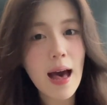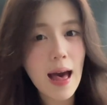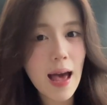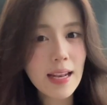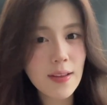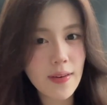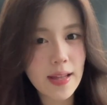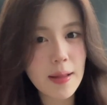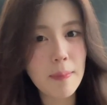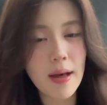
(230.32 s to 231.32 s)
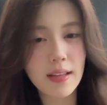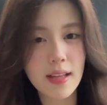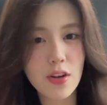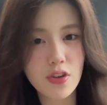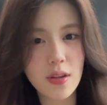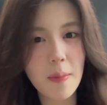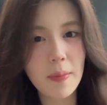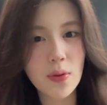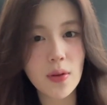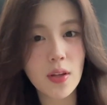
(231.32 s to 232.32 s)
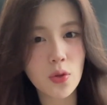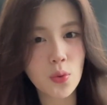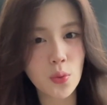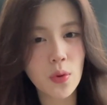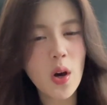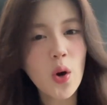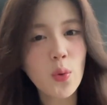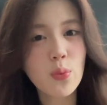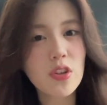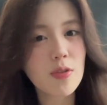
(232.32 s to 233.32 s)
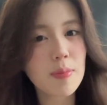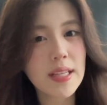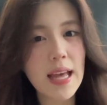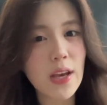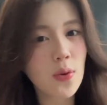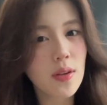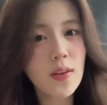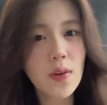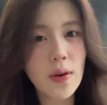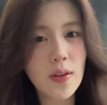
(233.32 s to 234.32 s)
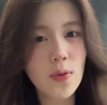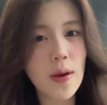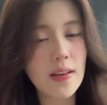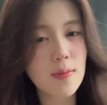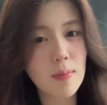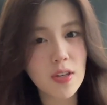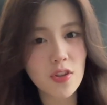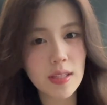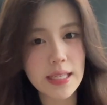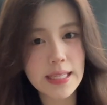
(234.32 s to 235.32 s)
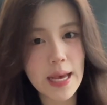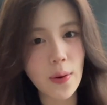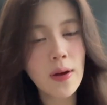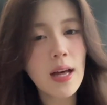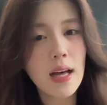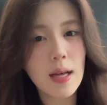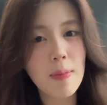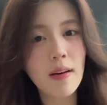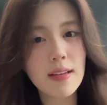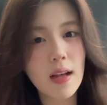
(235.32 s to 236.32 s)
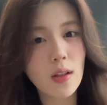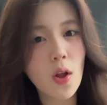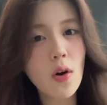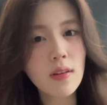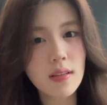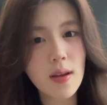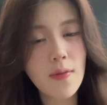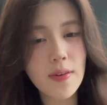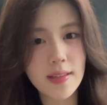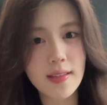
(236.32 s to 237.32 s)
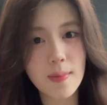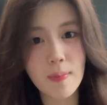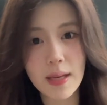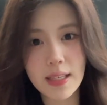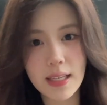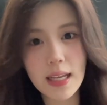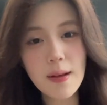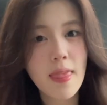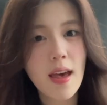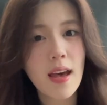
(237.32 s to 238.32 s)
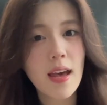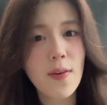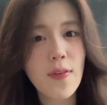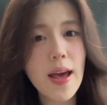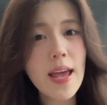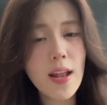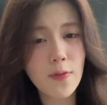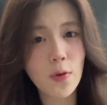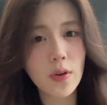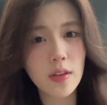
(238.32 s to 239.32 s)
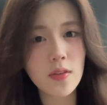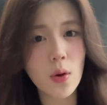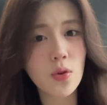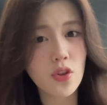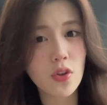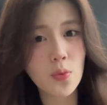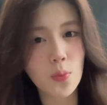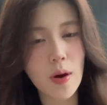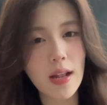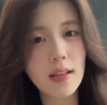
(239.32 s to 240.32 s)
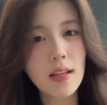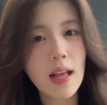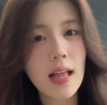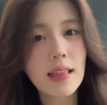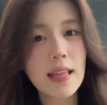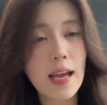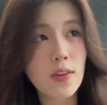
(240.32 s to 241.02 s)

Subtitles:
I divided my attention between the two, which means I couldn't go into as much detail about their long-term feasibility. If I had focused on just one, like